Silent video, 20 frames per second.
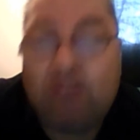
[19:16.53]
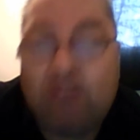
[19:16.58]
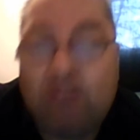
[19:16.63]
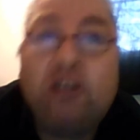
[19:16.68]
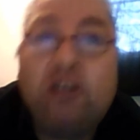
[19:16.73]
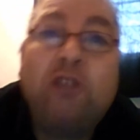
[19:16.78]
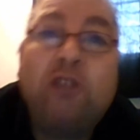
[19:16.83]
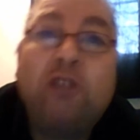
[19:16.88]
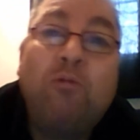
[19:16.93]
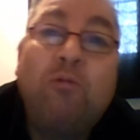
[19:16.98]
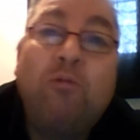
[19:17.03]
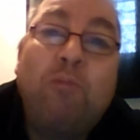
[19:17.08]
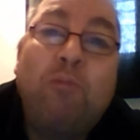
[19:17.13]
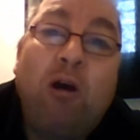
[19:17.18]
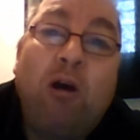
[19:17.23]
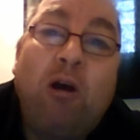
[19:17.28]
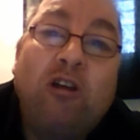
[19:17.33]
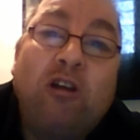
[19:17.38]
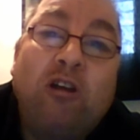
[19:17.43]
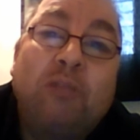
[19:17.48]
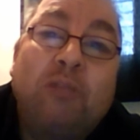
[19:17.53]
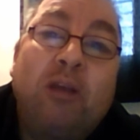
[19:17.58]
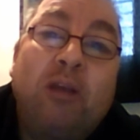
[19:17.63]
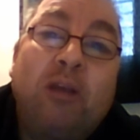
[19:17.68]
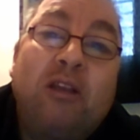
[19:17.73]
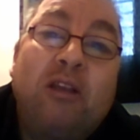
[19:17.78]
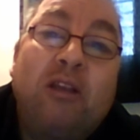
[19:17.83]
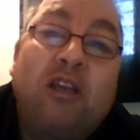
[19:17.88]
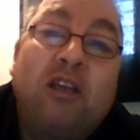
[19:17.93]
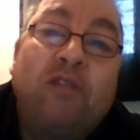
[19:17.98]
There is a small part
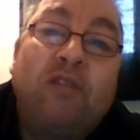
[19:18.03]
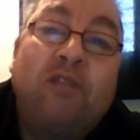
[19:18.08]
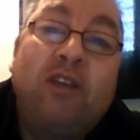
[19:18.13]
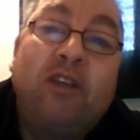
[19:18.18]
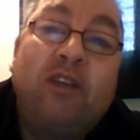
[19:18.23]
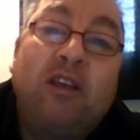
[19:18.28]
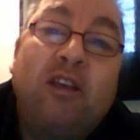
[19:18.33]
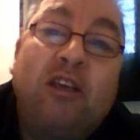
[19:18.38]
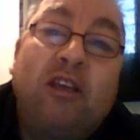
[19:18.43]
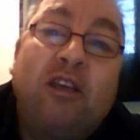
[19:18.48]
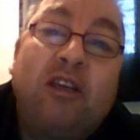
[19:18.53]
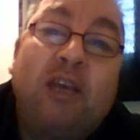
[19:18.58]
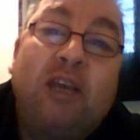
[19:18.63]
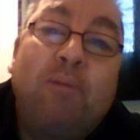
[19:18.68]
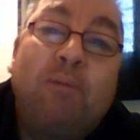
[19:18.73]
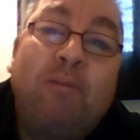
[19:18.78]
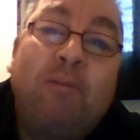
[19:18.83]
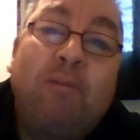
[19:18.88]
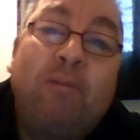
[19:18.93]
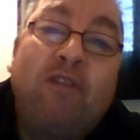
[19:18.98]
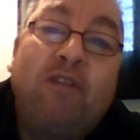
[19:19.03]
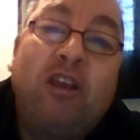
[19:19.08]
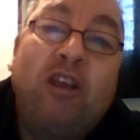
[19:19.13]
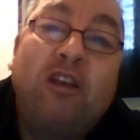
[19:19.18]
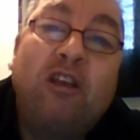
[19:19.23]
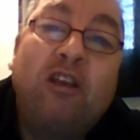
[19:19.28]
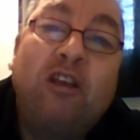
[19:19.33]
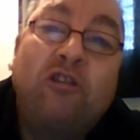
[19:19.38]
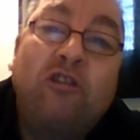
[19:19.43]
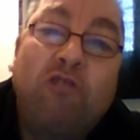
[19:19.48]
of me that has been keeping my
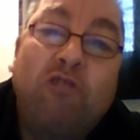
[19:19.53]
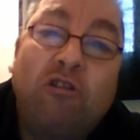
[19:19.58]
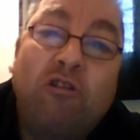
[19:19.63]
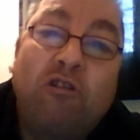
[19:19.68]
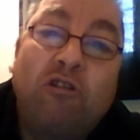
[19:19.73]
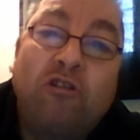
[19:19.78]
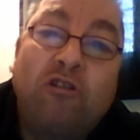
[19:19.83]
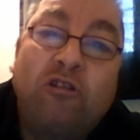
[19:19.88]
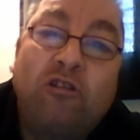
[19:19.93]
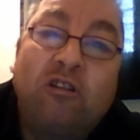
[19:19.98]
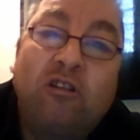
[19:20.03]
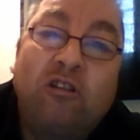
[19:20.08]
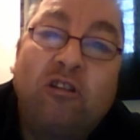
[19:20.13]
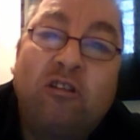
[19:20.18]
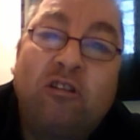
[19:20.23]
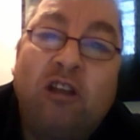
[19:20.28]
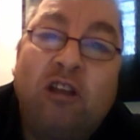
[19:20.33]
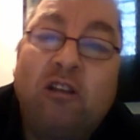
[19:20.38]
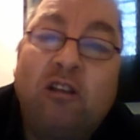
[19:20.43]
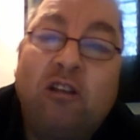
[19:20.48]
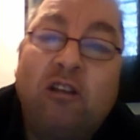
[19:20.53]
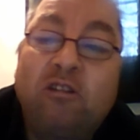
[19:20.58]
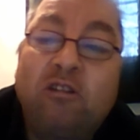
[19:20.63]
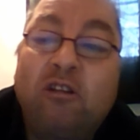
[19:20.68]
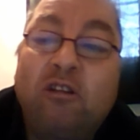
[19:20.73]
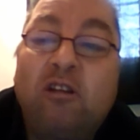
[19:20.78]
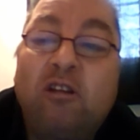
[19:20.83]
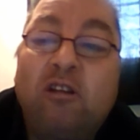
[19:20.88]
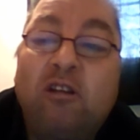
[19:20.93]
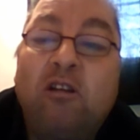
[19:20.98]
fingers crossed that
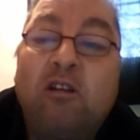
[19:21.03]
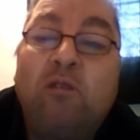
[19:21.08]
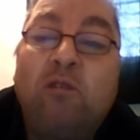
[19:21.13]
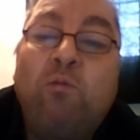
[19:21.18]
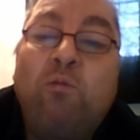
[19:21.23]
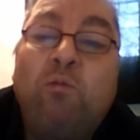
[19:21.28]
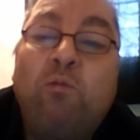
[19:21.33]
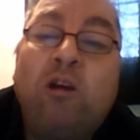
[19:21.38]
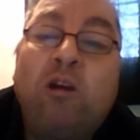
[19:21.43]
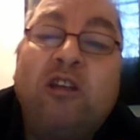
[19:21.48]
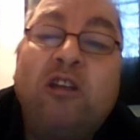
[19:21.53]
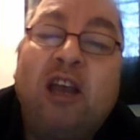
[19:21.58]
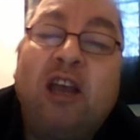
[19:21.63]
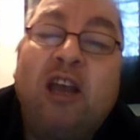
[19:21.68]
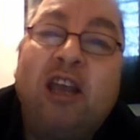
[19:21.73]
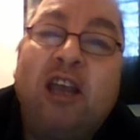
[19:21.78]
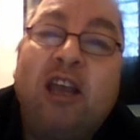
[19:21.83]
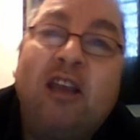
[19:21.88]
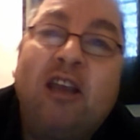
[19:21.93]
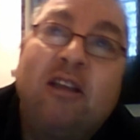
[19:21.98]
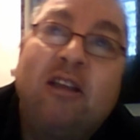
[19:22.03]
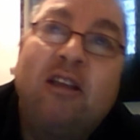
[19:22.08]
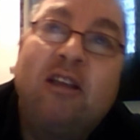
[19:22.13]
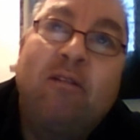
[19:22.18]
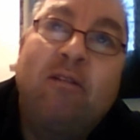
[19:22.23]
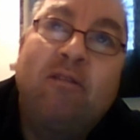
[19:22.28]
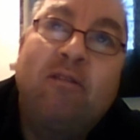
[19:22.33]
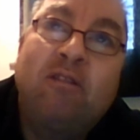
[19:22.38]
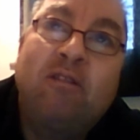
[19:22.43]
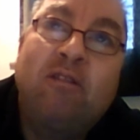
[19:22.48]
one day
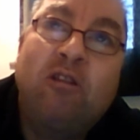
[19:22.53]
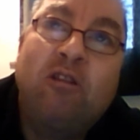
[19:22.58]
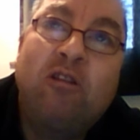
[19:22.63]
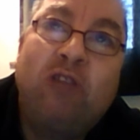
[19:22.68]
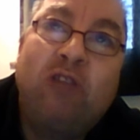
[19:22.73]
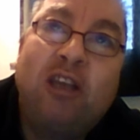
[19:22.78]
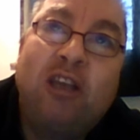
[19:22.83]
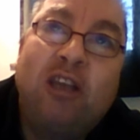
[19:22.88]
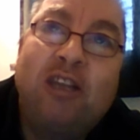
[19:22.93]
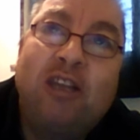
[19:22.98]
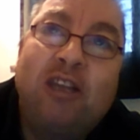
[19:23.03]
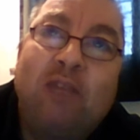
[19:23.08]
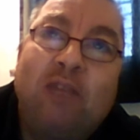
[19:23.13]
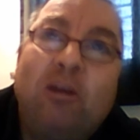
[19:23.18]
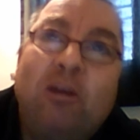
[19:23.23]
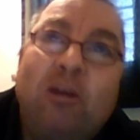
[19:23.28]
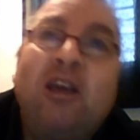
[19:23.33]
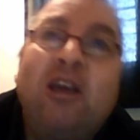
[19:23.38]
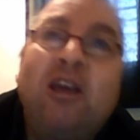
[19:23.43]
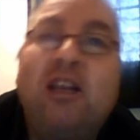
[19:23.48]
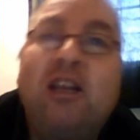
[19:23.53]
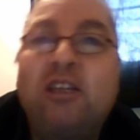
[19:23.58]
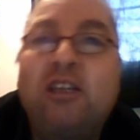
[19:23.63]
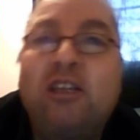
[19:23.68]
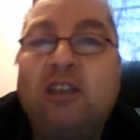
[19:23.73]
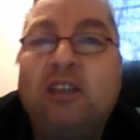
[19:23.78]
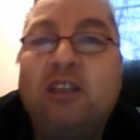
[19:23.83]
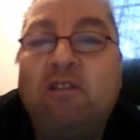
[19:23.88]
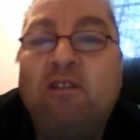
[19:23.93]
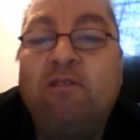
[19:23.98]
the new kidney will
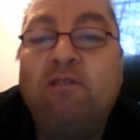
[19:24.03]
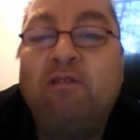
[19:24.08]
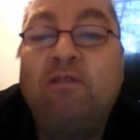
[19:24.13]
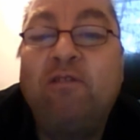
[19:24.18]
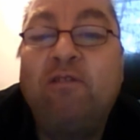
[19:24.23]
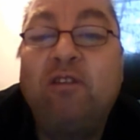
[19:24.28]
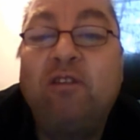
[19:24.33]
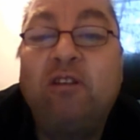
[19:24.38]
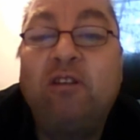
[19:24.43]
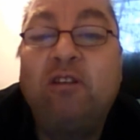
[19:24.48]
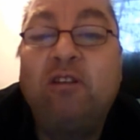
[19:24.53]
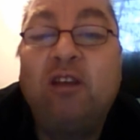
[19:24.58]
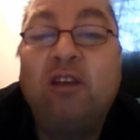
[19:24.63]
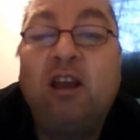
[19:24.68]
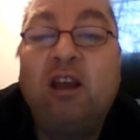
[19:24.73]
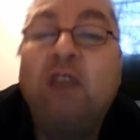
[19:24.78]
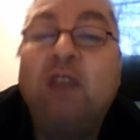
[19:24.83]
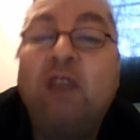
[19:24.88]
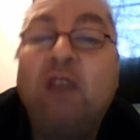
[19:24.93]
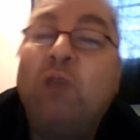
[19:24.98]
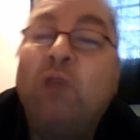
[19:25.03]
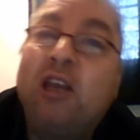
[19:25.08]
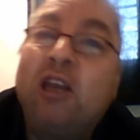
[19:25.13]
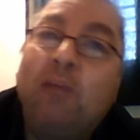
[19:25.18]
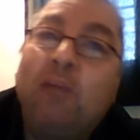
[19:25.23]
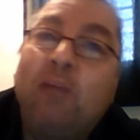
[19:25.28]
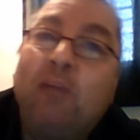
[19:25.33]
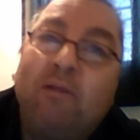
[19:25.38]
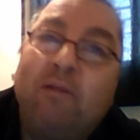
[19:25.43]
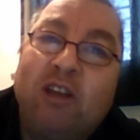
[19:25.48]
heal itself and
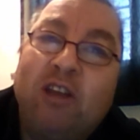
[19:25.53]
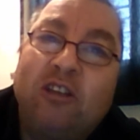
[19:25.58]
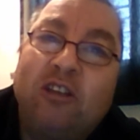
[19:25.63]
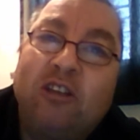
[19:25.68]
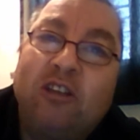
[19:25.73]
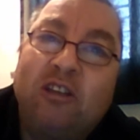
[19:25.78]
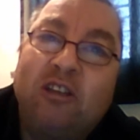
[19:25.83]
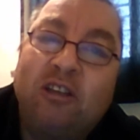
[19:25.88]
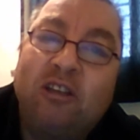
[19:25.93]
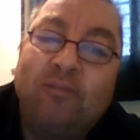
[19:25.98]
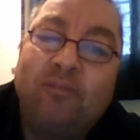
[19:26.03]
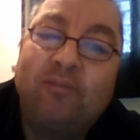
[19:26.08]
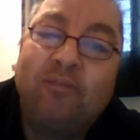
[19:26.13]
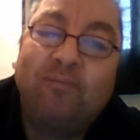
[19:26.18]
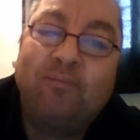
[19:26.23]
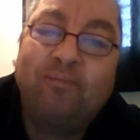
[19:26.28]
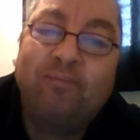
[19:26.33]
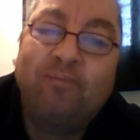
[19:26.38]
wake up eventually.